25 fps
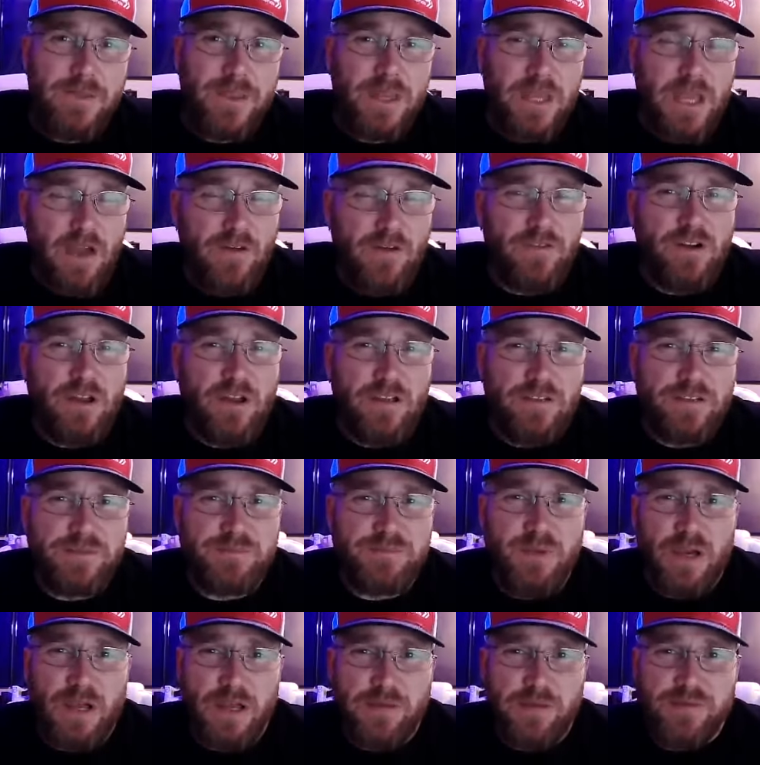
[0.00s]
galvanized
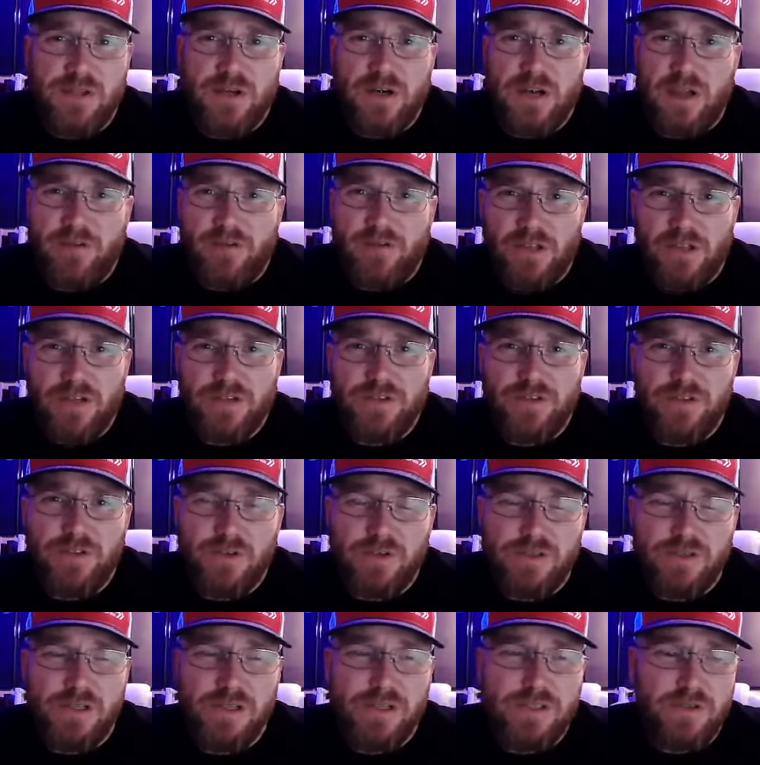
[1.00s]
pipes that are having
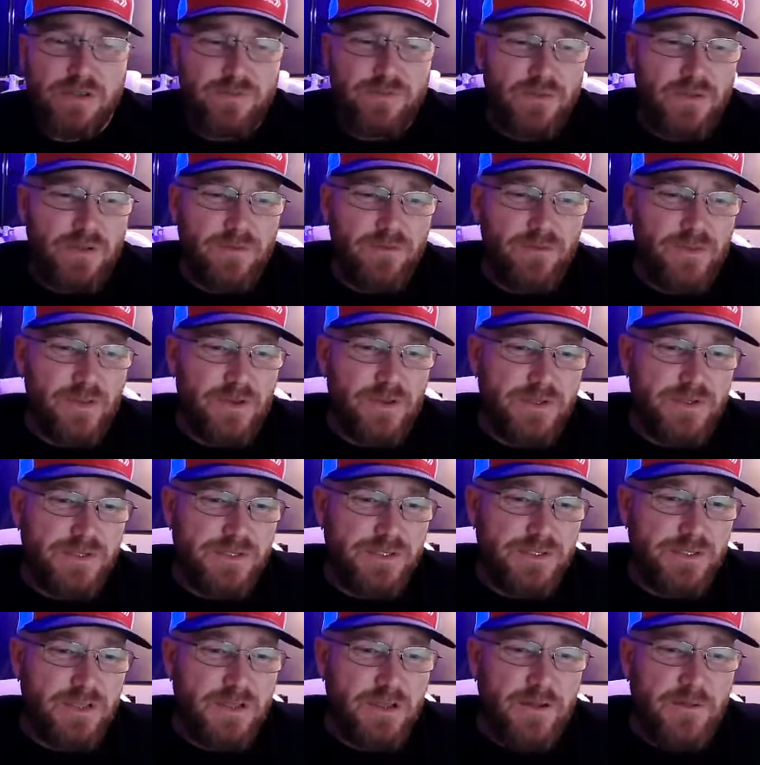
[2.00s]
issues, because if
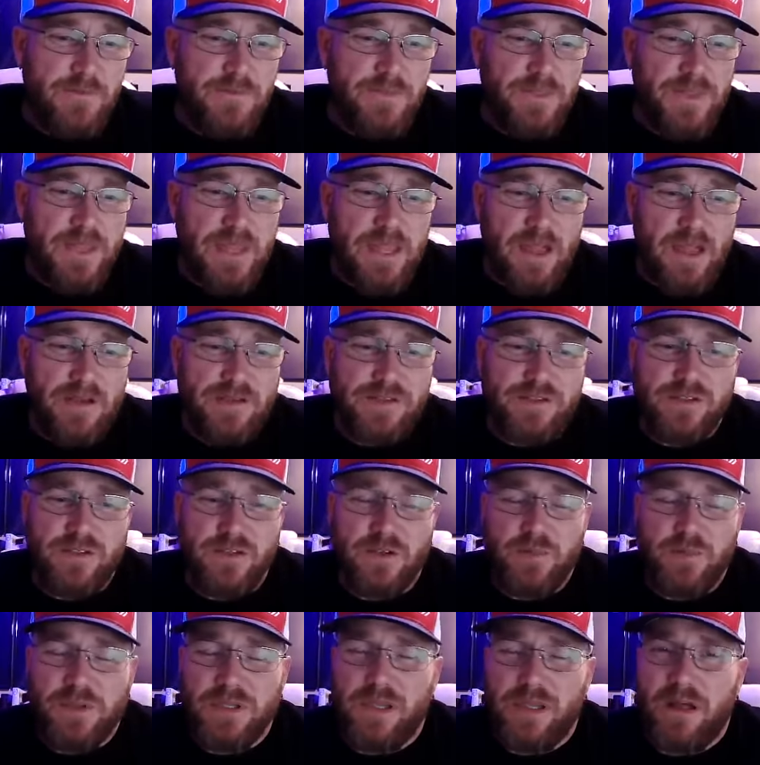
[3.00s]
there's the
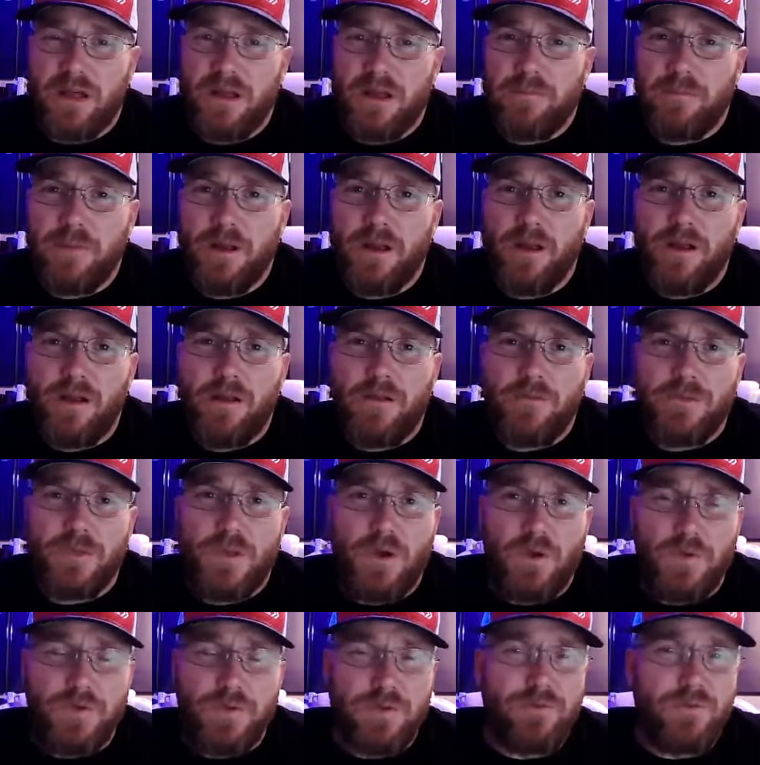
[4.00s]
calcium and lime
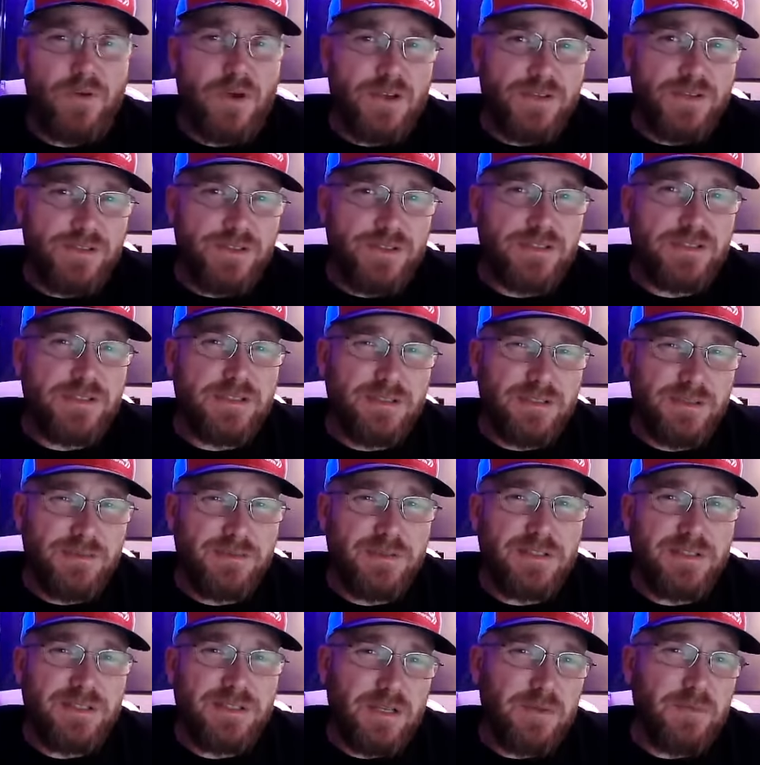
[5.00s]
on the faucets,
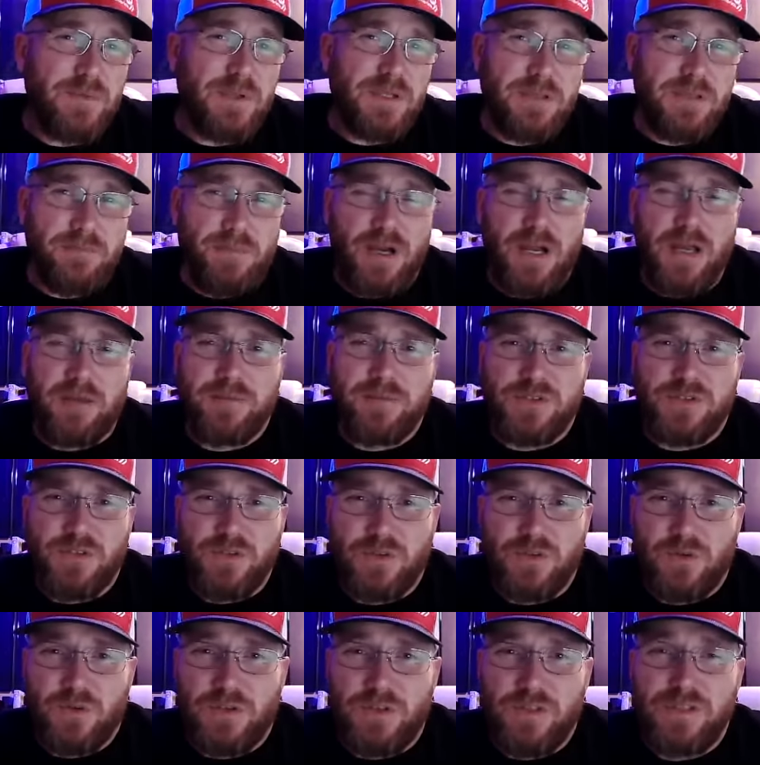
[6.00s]
it's going to be in the pipes
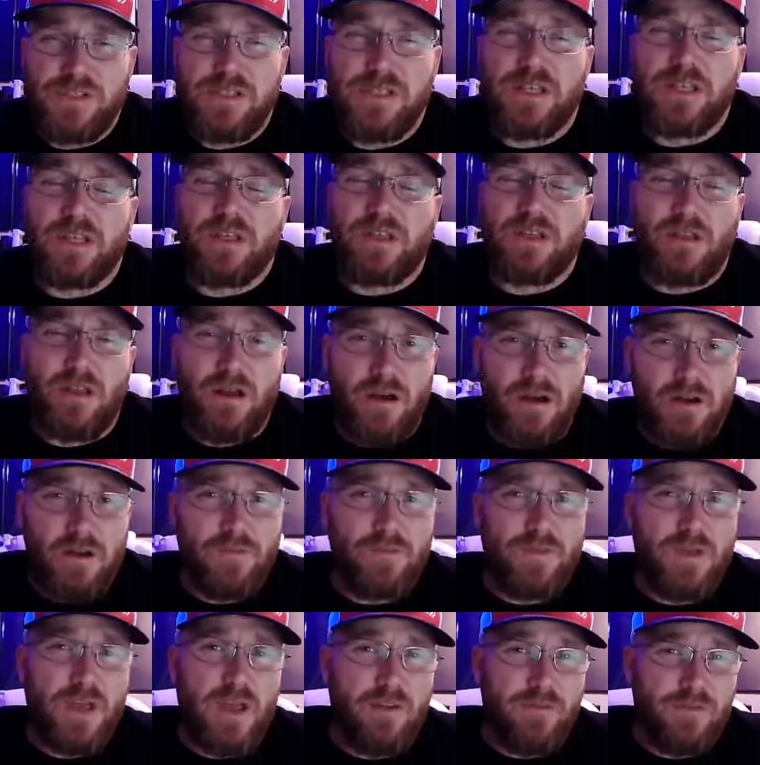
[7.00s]
too, and you see a lot of
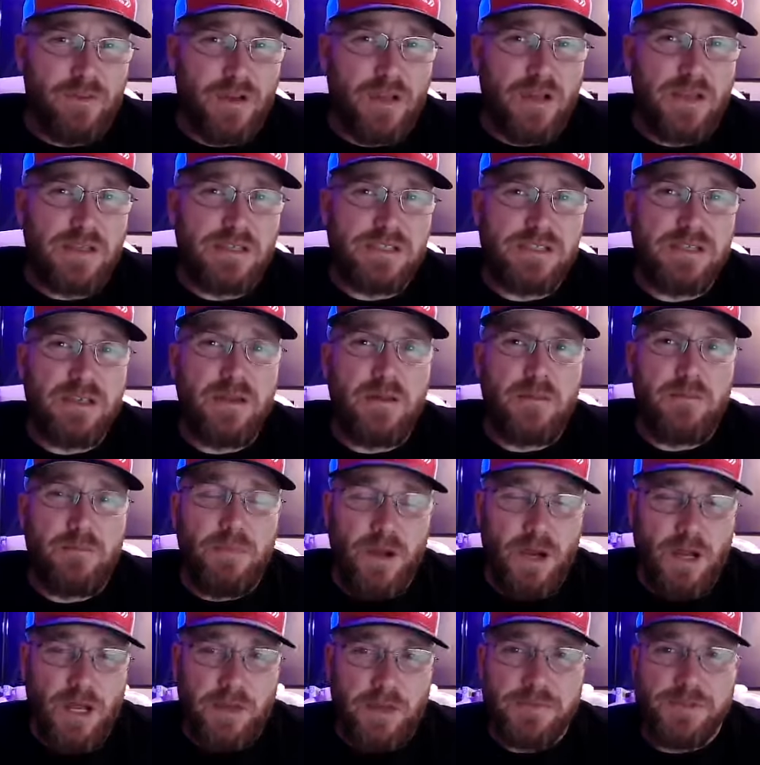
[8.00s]
galvanized
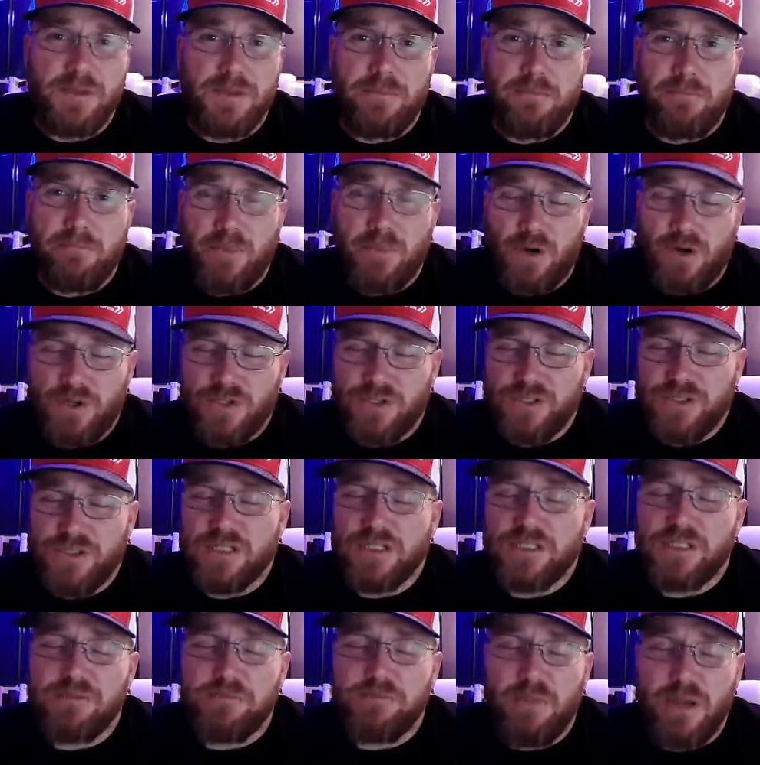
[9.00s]
pipes burst,
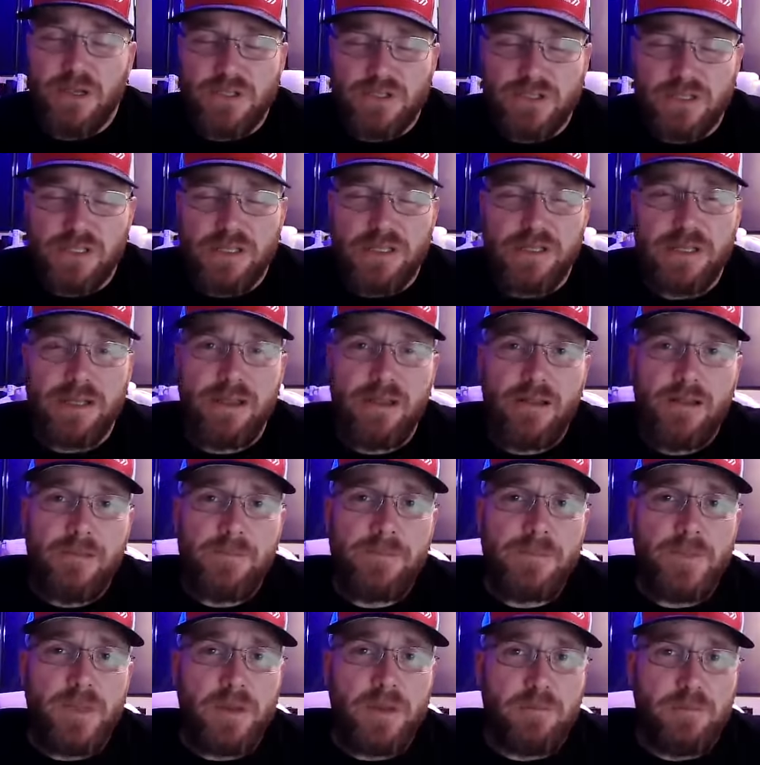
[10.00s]
especially
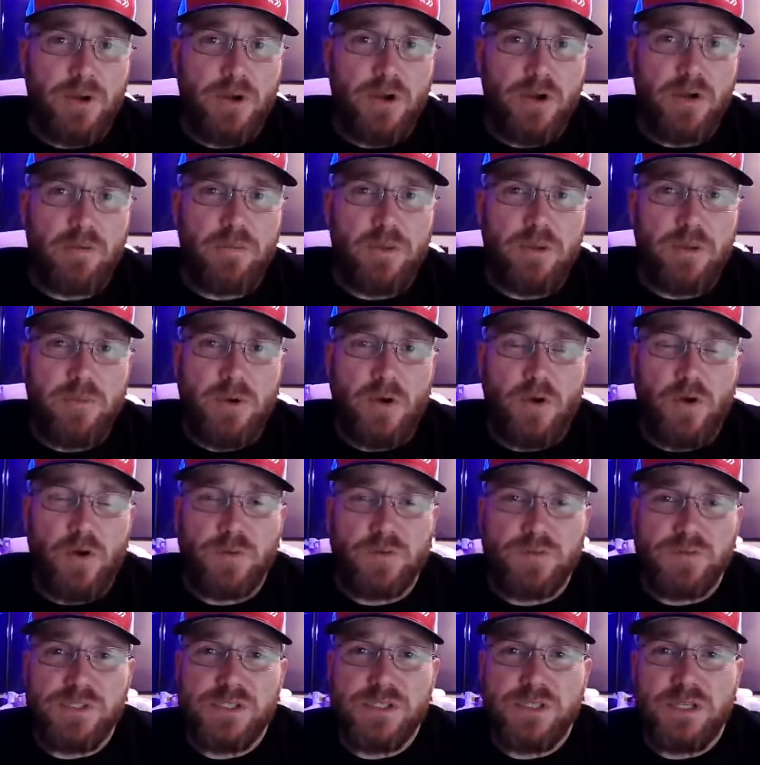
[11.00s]
in pier and beam
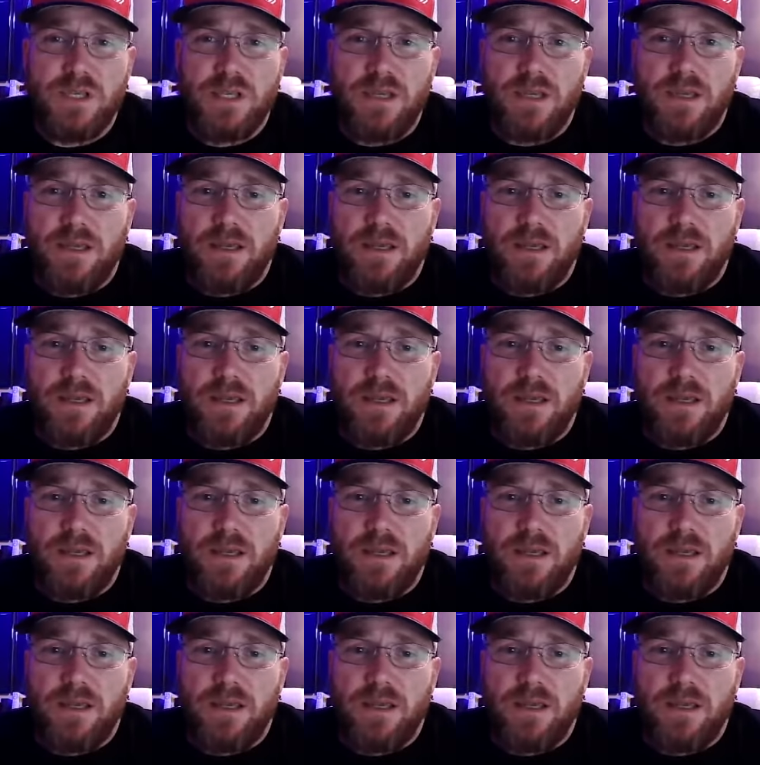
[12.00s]
homes.